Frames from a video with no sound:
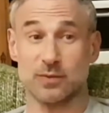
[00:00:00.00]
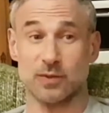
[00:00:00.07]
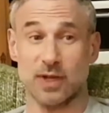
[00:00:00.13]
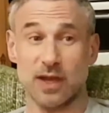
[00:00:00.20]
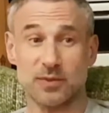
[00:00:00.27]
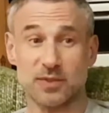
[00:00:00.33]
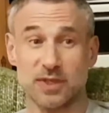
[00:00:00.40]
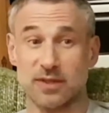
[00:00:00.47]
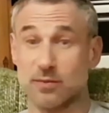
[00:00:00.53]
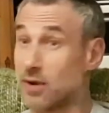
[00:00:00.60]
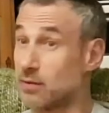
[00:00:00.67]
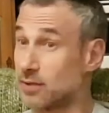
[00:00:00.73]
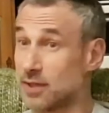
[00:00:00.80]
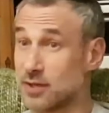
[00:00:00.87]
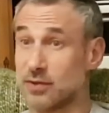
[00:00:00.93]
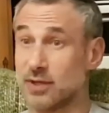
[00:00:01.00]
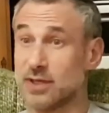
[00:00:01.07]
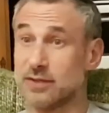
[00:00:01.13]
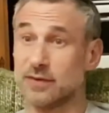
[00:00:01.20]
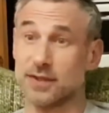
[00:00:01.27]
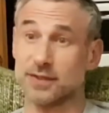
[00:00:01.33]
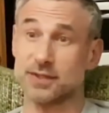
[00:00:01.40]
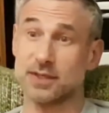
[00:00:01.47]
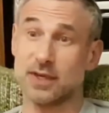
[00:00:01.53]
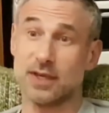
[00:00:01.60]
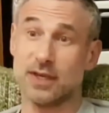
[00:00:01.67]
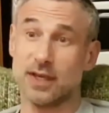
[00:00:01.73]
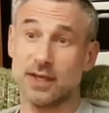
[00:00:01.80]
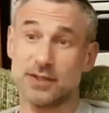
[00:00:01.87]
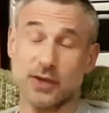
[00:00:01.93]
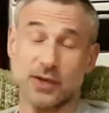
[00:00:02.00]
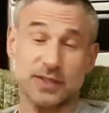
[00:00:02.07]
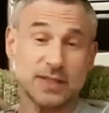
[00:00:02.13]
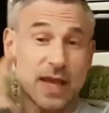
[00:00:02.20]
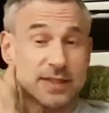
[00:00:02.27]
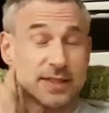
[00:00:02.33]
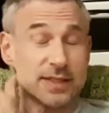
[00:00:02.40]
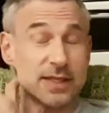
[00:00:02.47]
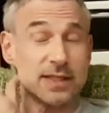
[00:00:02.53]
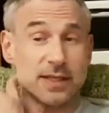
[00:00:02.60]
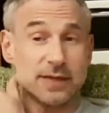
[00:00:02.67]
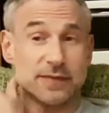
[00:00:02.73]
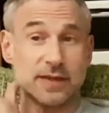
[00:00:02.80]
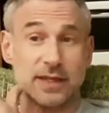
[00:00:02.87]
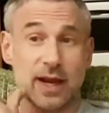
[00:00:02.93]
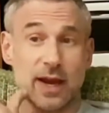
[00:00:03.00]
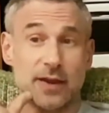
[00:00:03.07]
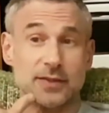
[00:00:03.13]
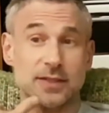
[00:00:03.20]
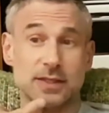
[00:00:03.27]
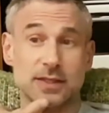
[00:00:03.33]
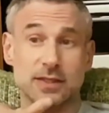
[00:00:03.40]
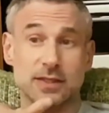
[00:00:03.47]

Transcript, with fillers: one yeah. I was in, there were only three others. So it's nice to see different characters